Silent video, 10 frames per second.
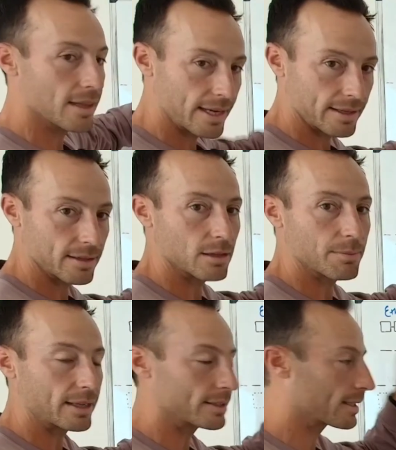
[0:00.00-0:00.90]
then the
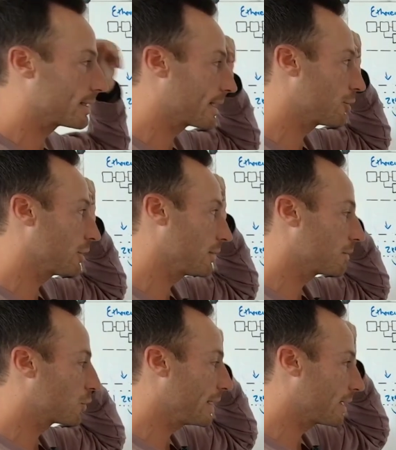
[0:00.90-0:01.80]
balance can essentially
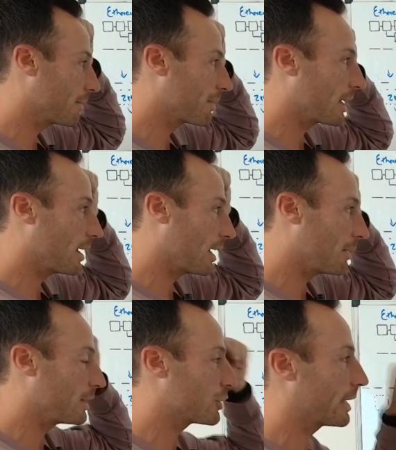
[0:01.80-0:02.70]
tweak
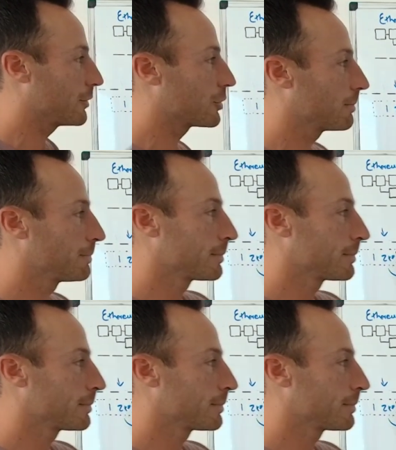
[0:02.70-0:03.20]
and be changed.